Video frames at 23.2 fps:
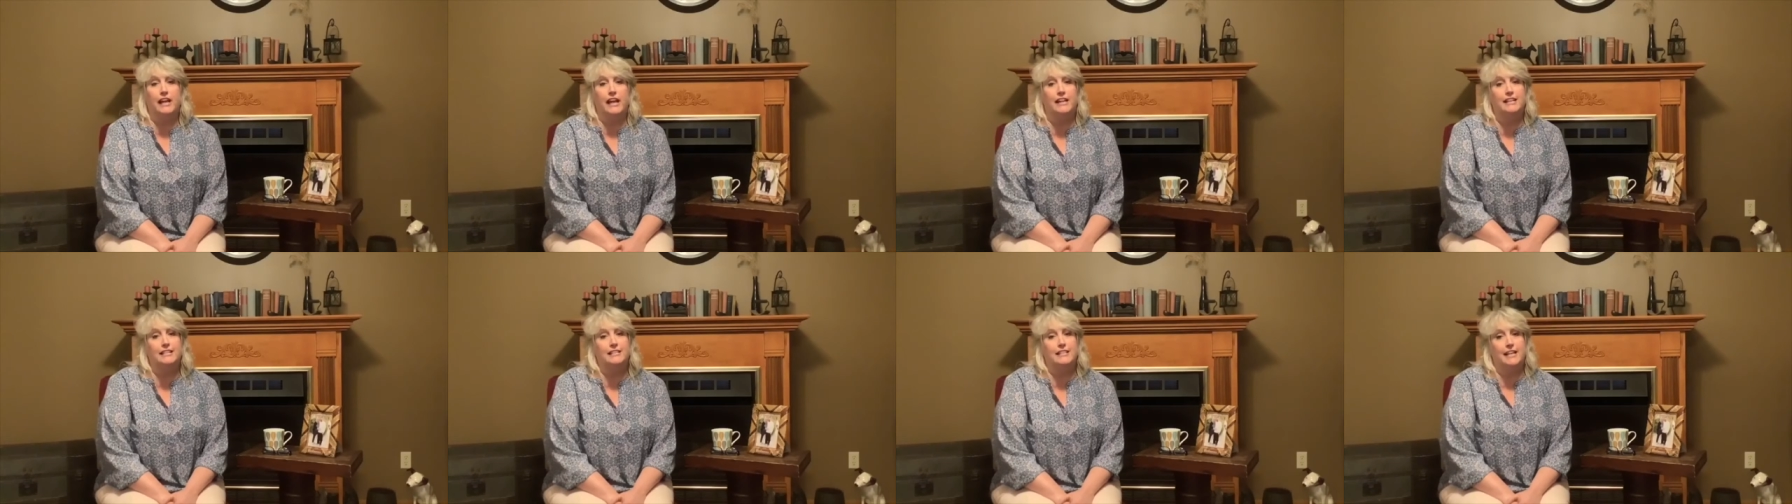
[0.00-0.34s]

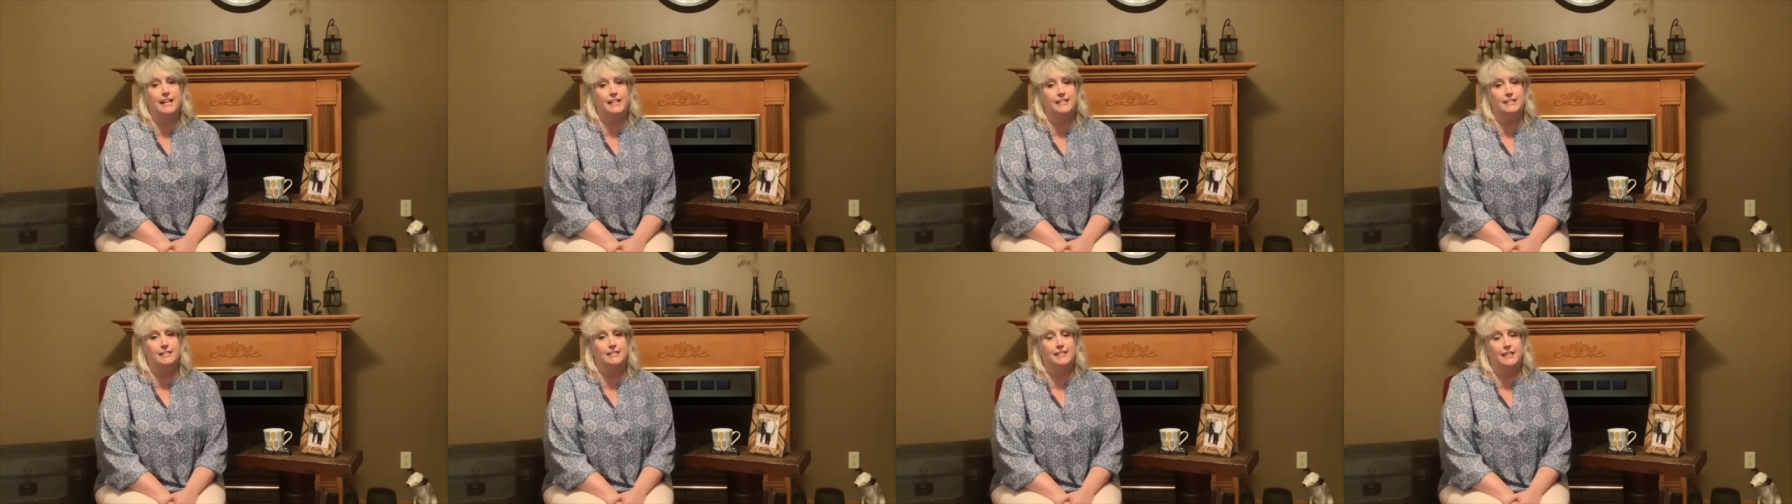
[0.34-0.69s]
and
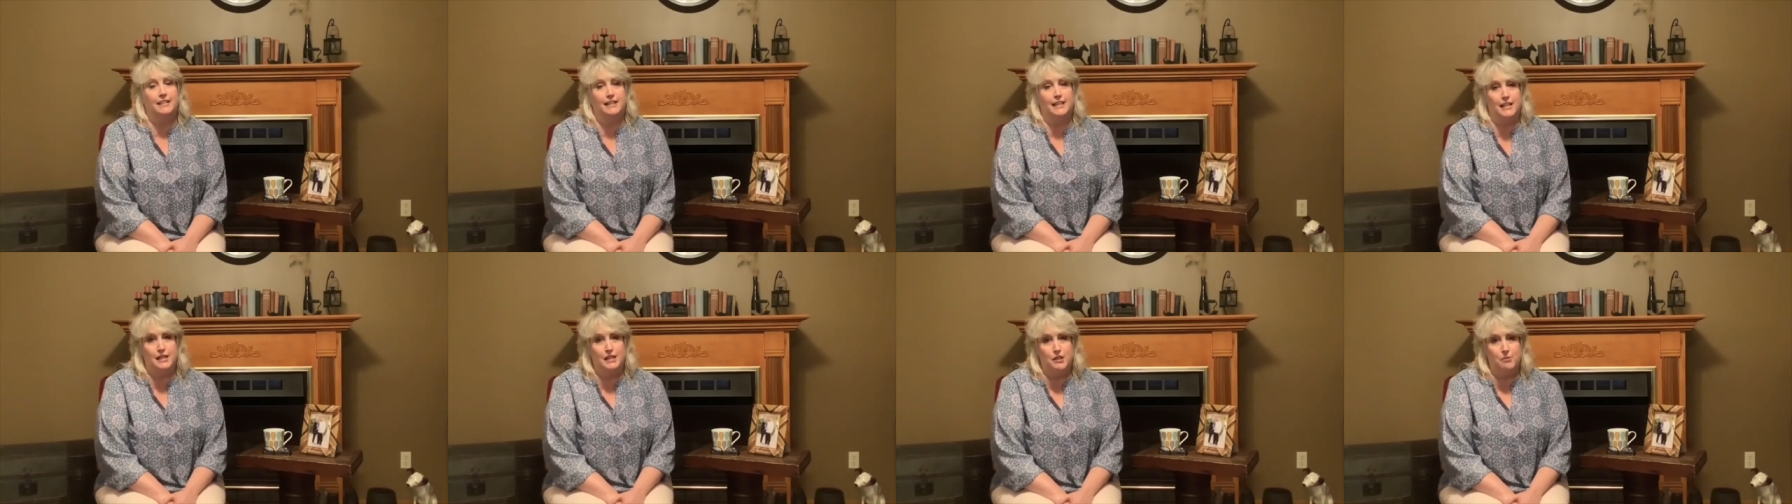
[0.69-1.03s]
dancing
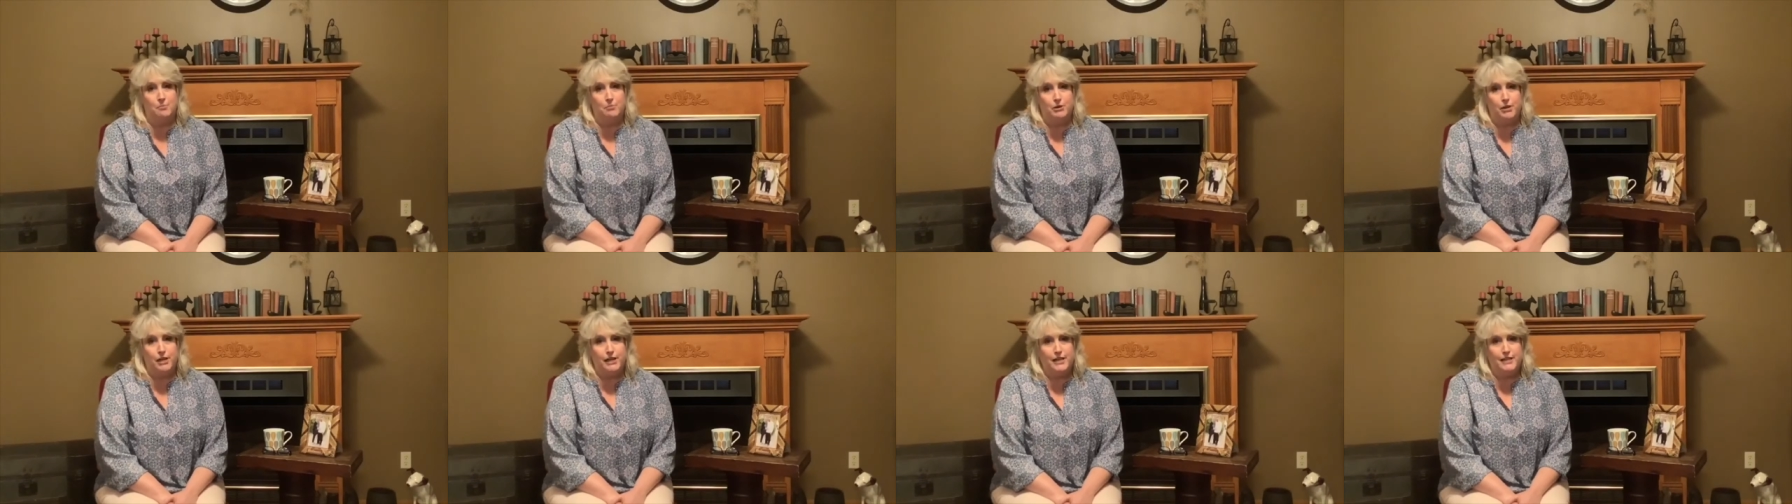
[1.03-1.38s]
in the
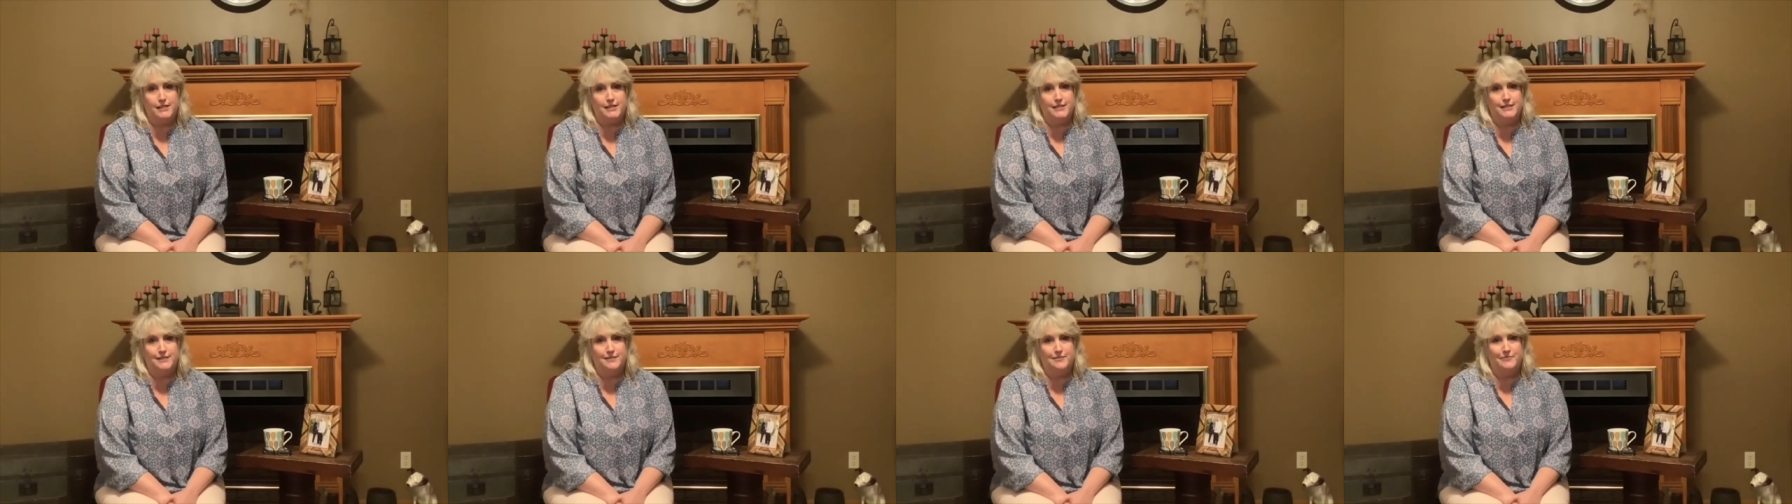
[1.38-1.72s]

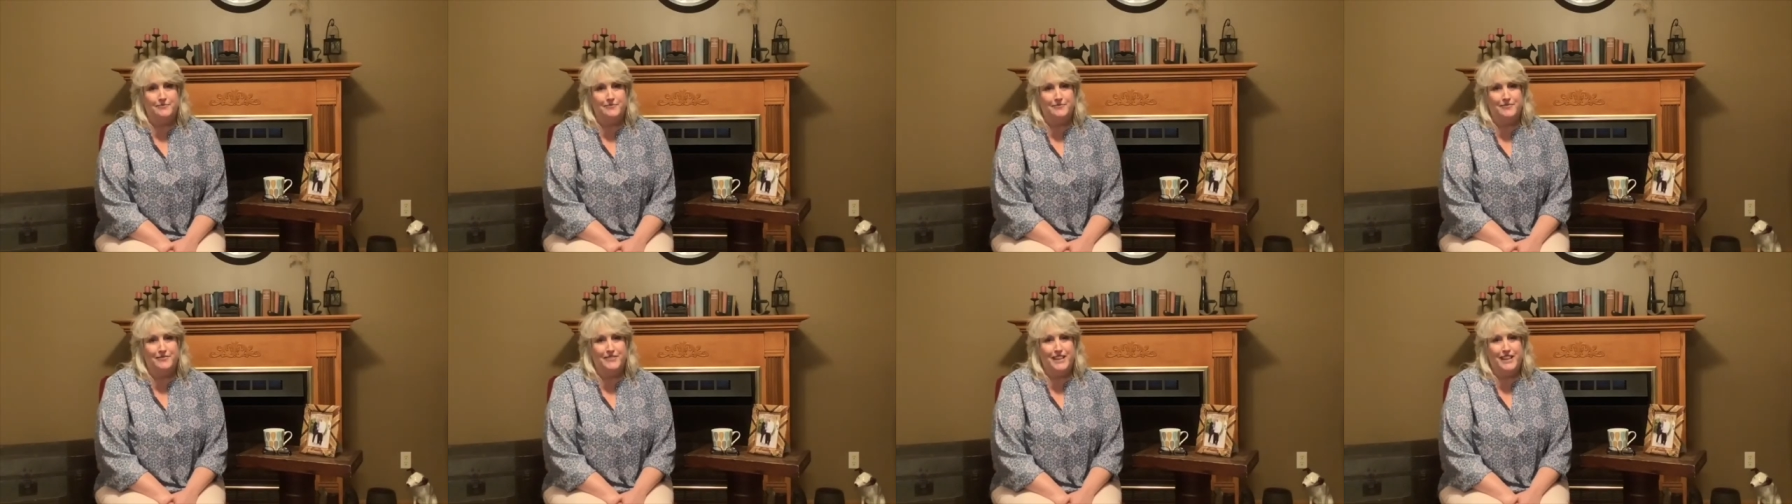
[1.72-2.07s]
breeze.
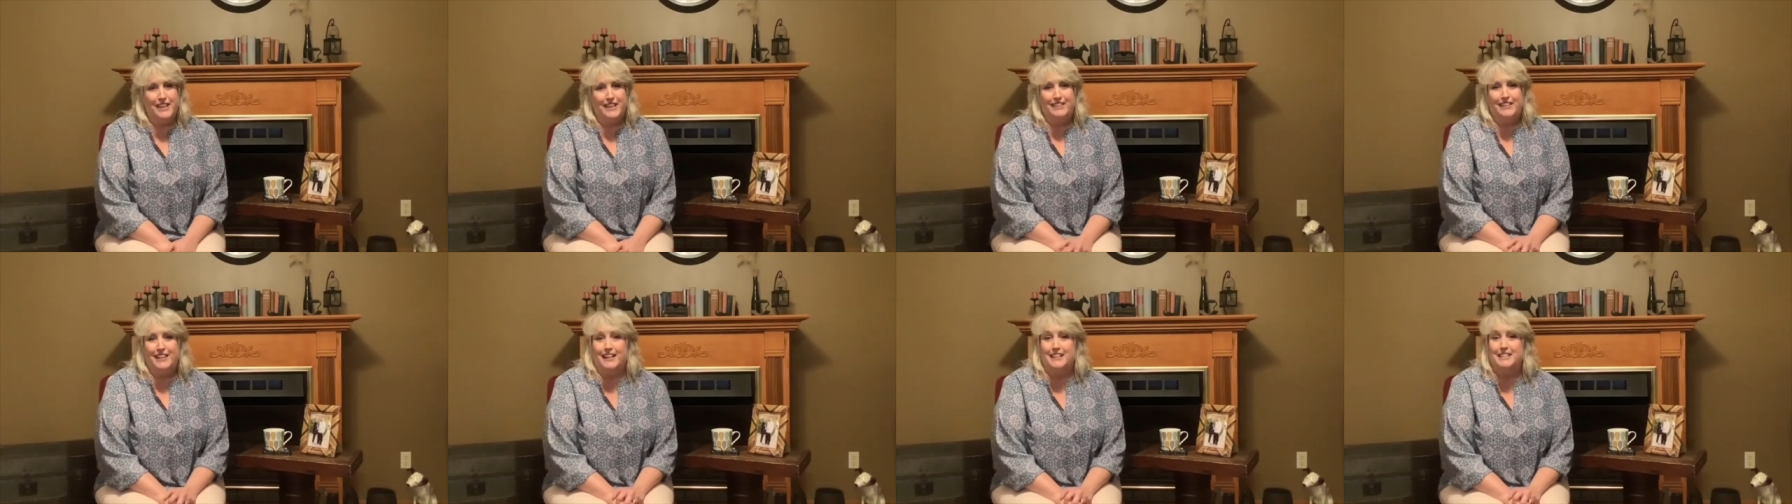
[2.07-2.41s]

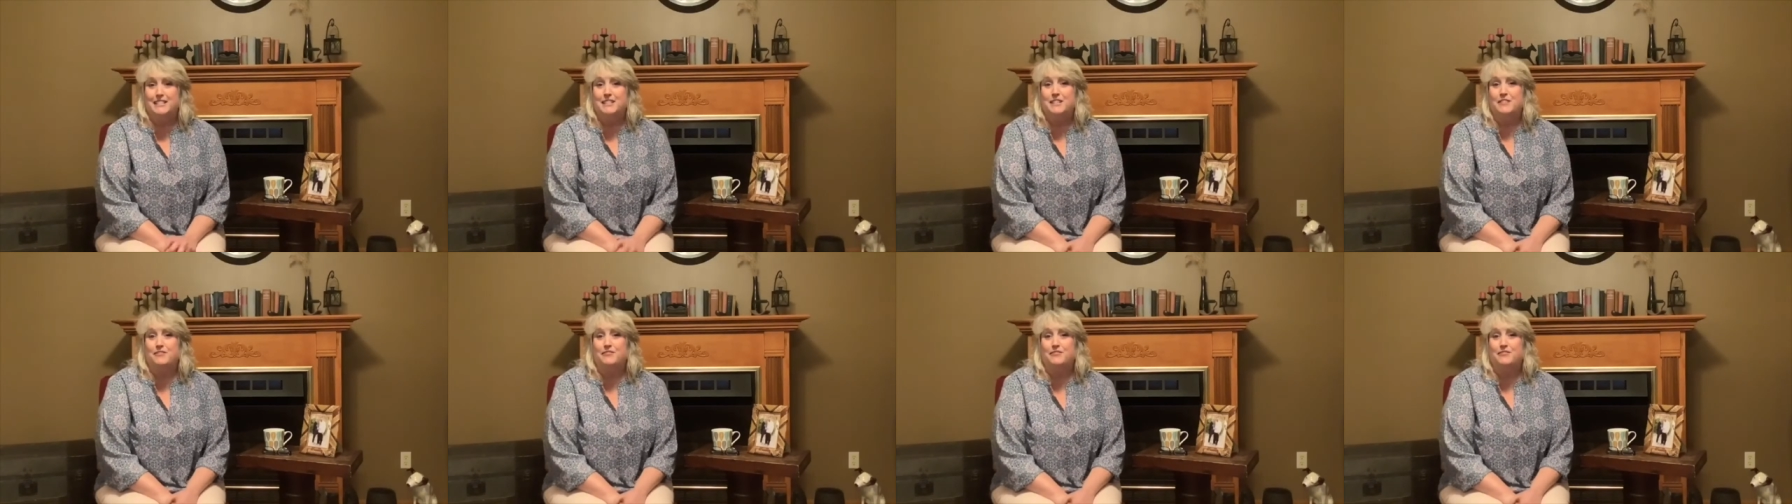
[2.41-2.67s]
That's the